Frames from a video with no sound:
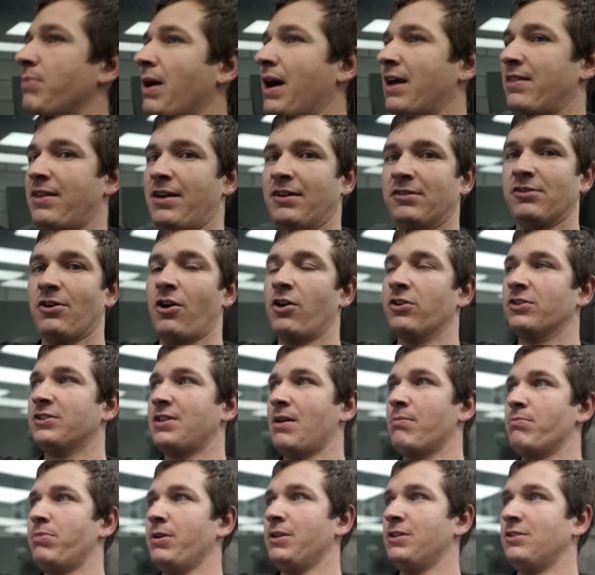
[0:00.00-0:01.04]
by the exhaust
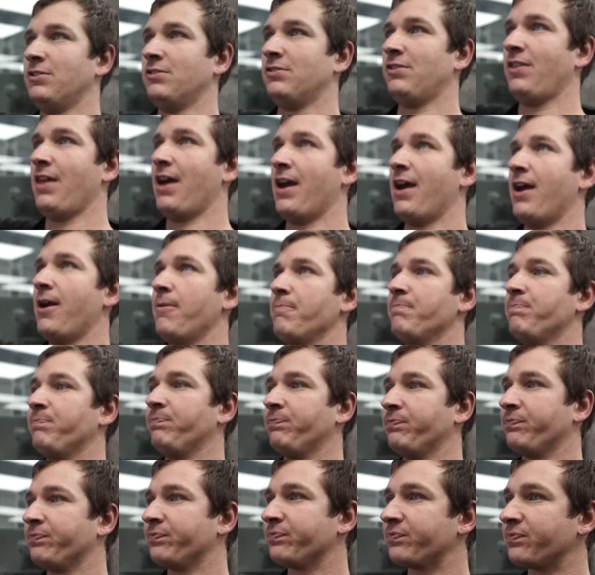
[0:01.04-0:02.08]
temperatures there.
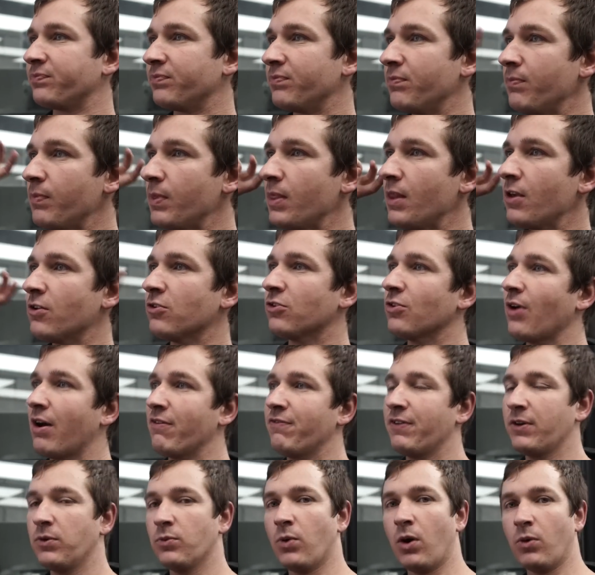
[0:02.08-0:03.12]
So I
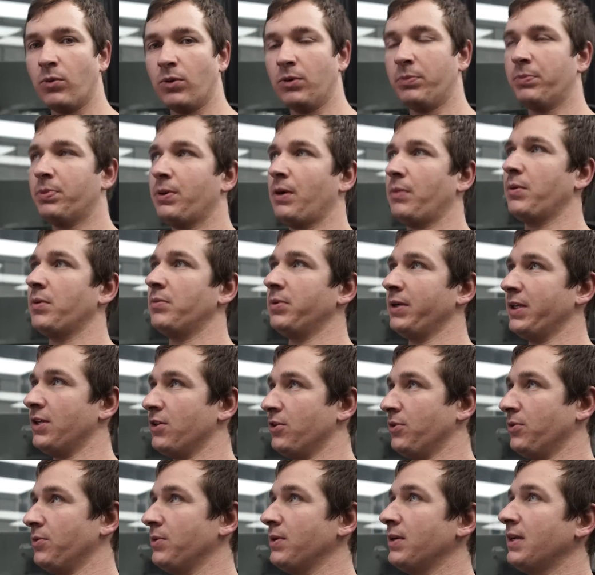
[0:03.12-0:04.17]
think what we'll probably
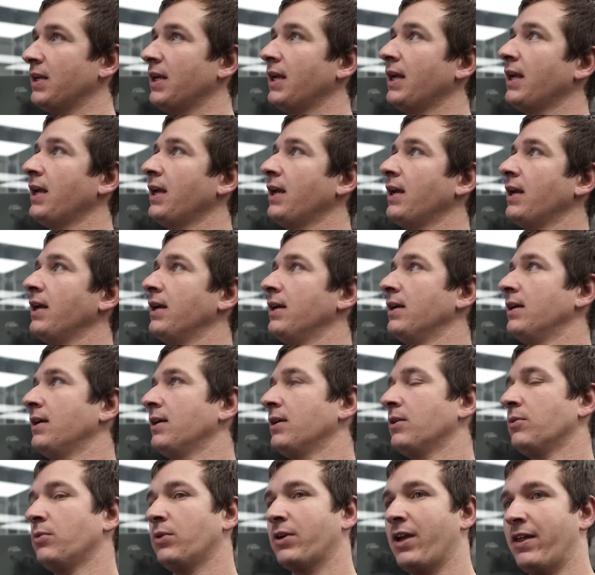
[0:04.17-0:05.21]
do,
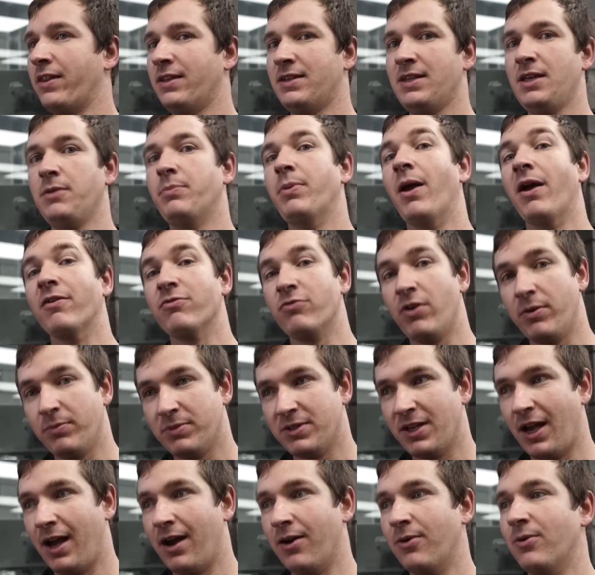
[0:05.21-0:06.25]
we'll get the DPF
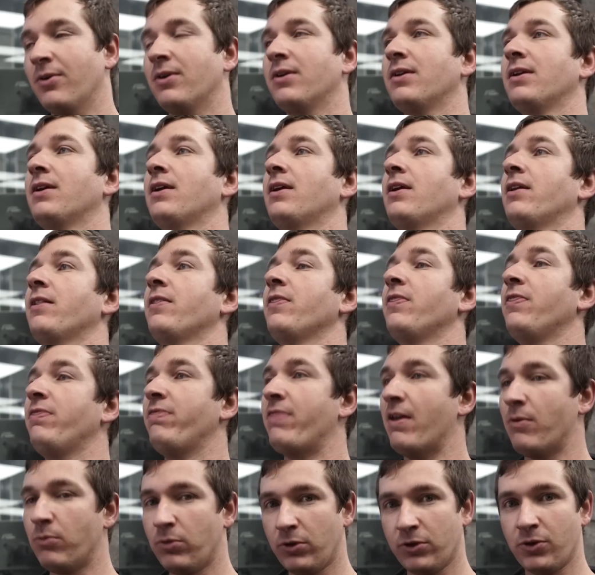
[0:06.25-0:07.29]
ripped out,
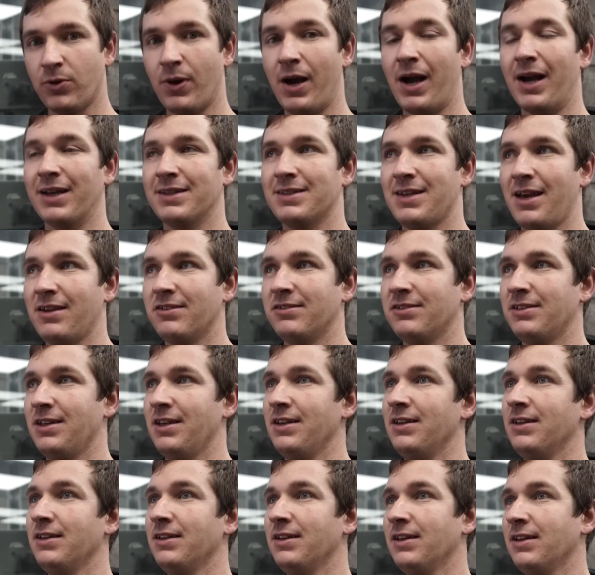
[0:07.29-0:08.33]
then we'll do our
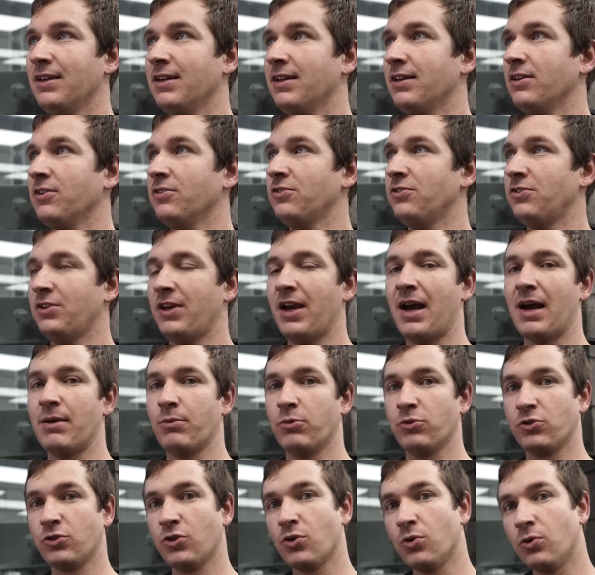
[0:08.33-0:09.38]
testing, see how
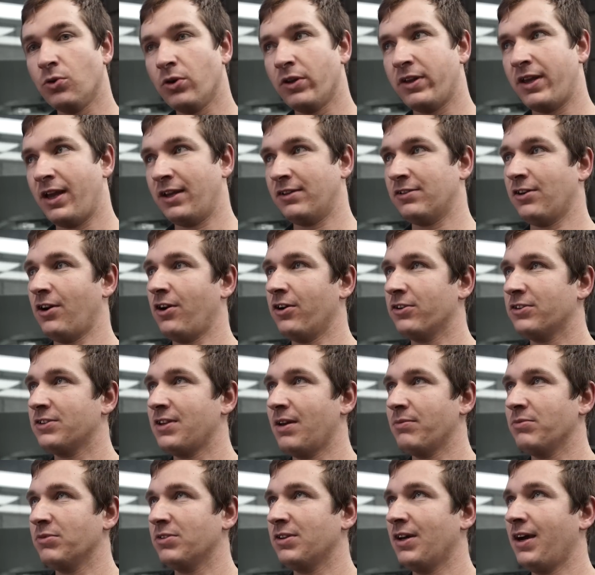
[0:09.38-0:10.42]
much cooler the exhaust
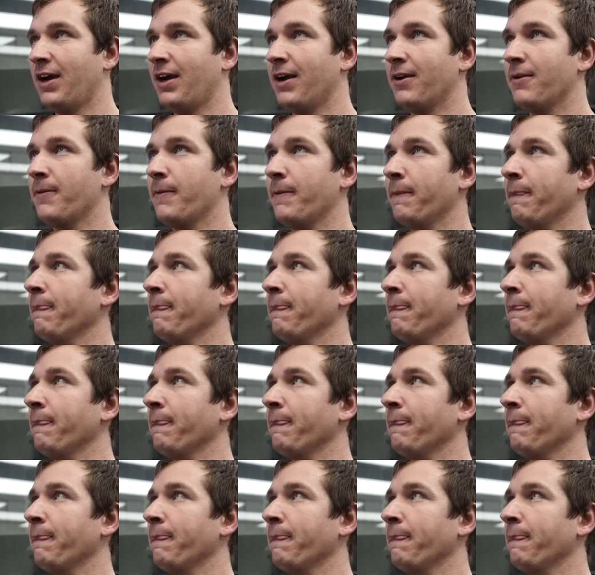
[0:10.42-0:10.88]
temps are,